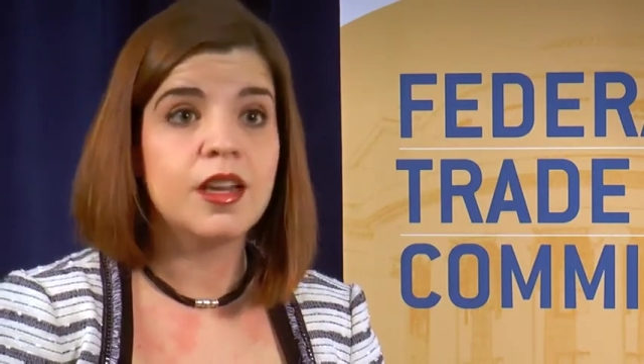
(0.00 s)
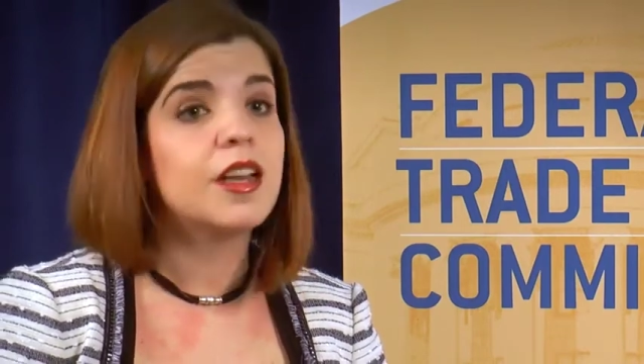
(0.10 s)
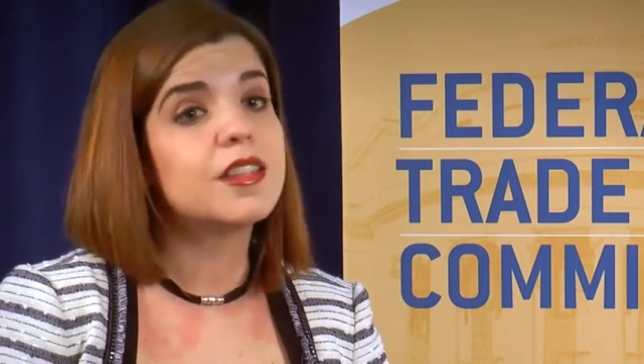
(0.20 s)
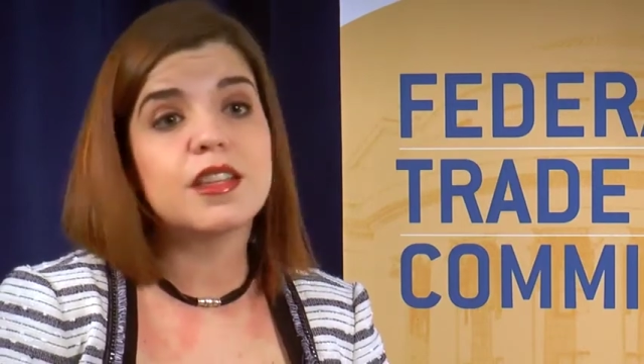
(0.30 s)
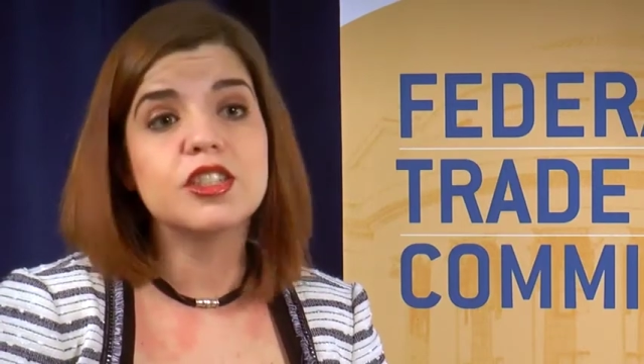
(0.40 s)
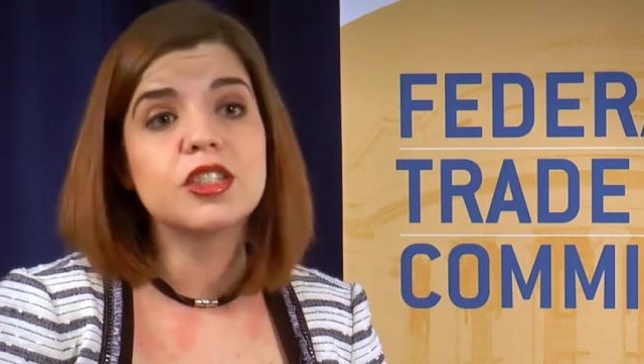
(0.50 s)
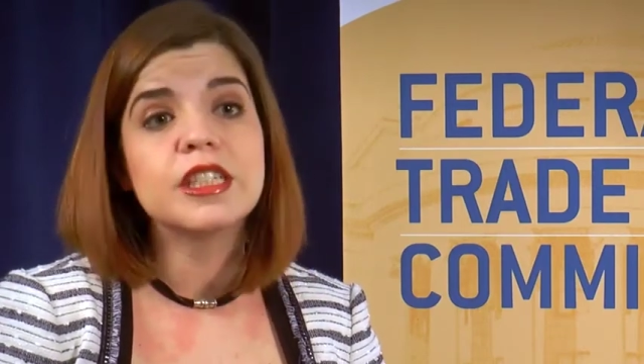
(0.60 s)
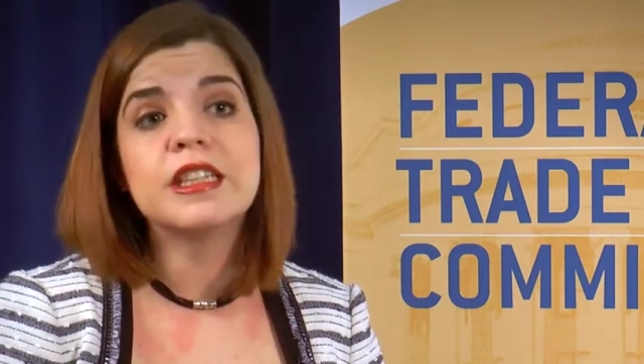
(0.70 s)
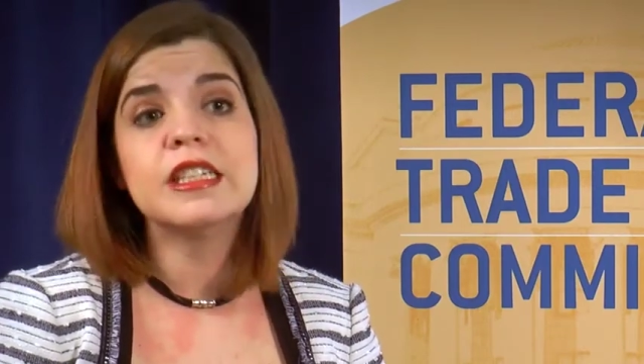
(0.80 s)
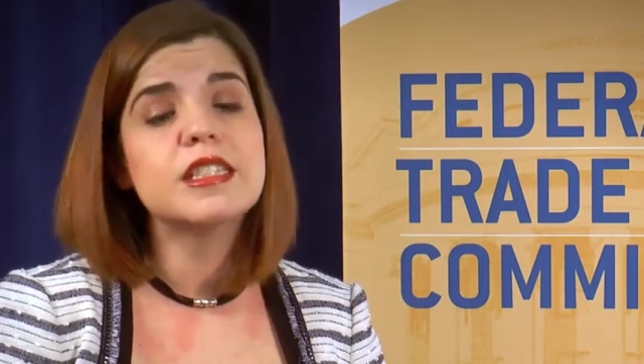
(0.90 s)
Essentially,
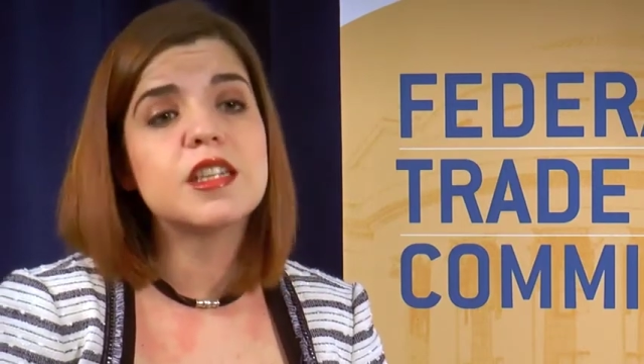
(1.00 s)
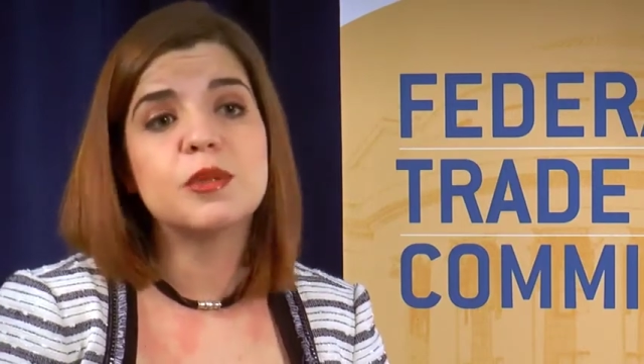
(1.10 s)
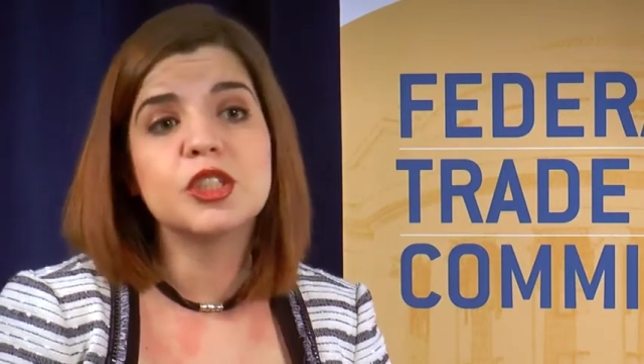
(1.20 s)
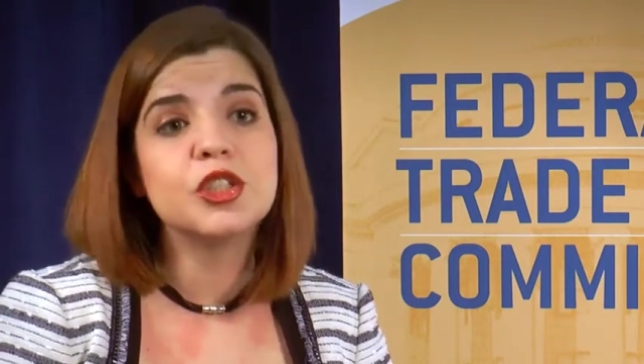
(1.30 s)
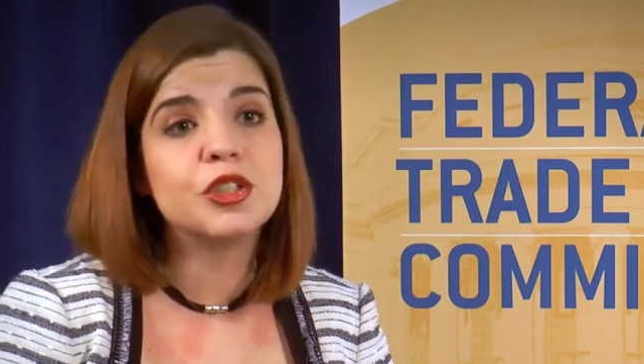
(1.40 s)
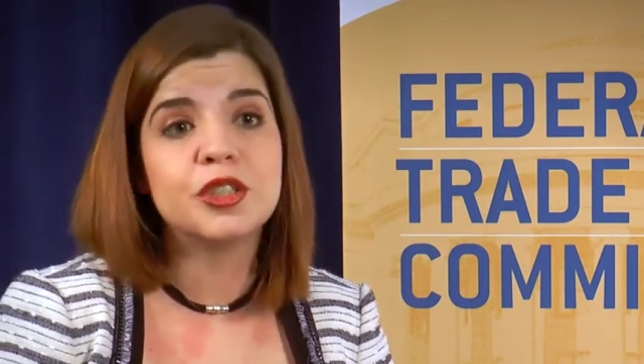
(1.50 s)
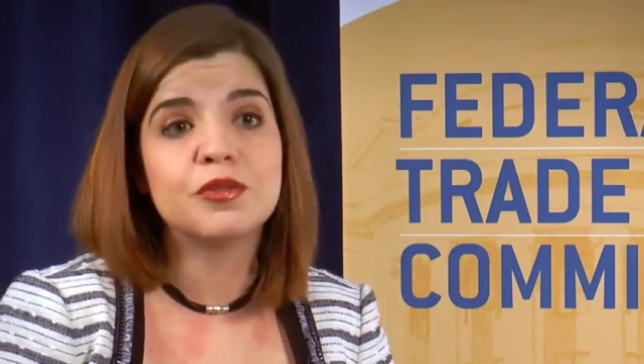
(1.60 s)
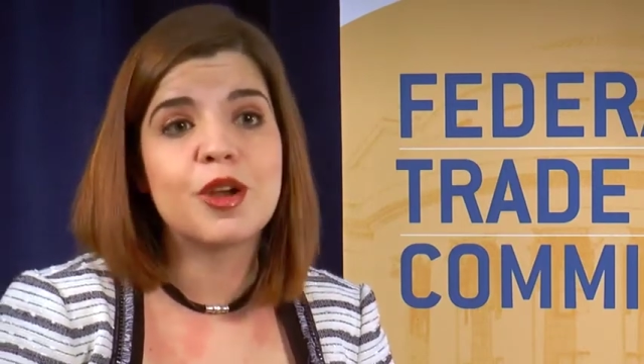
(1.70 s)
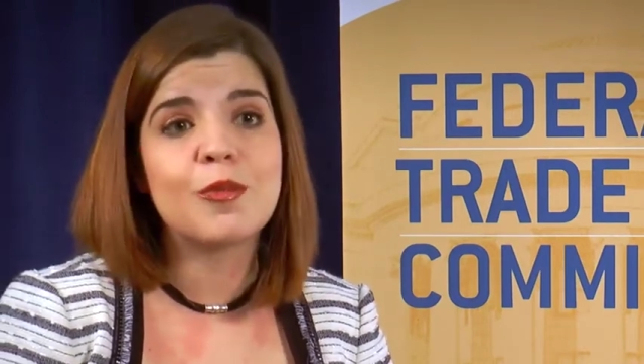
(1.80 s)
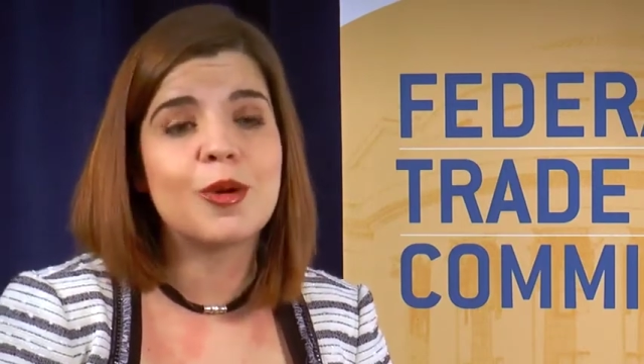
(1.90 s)
the NIST Cybersecurity
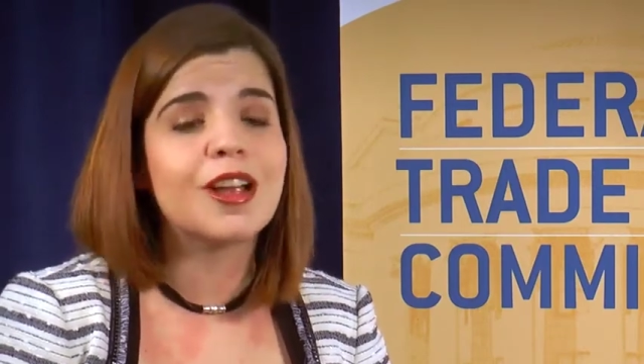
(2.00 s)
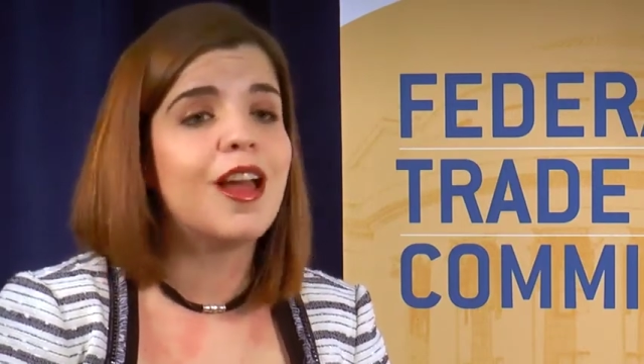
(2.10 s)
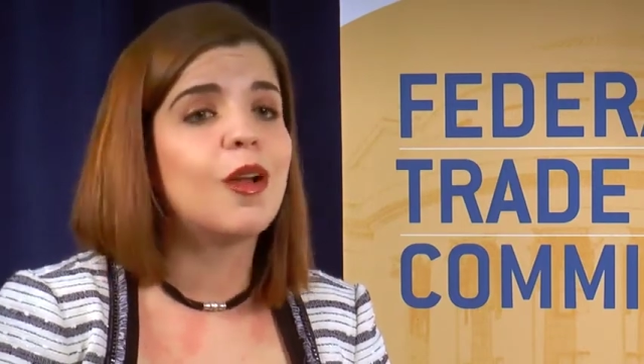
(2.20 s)
Framework